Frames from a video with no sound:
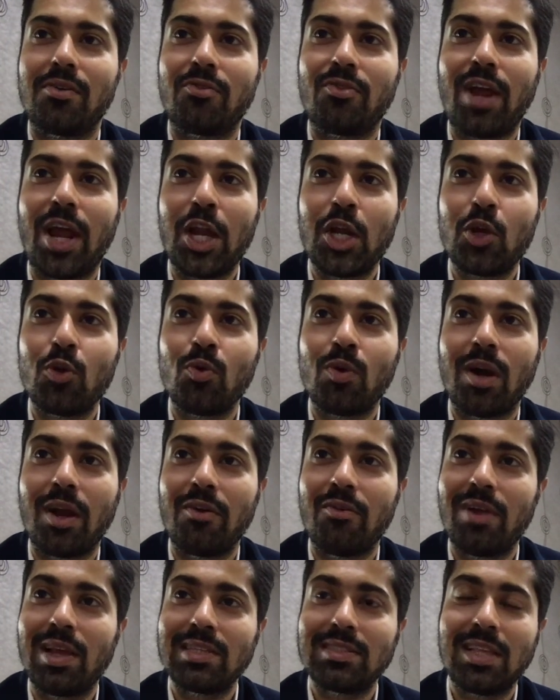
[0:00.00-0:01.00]
trying to
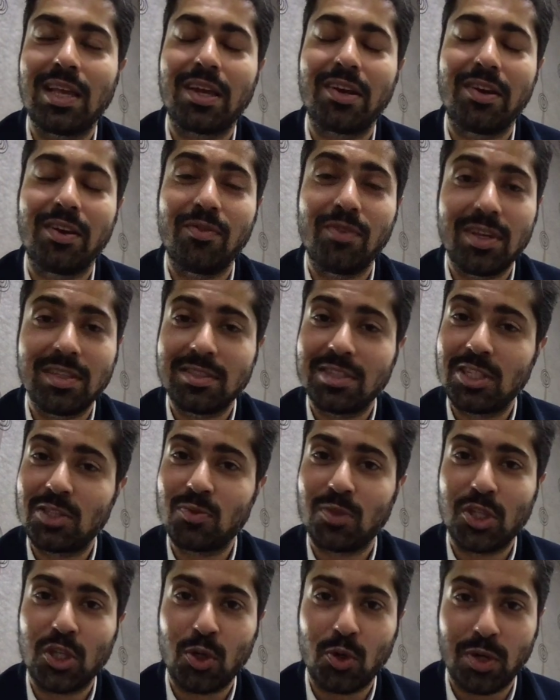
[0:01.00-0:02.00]
address their grievances with the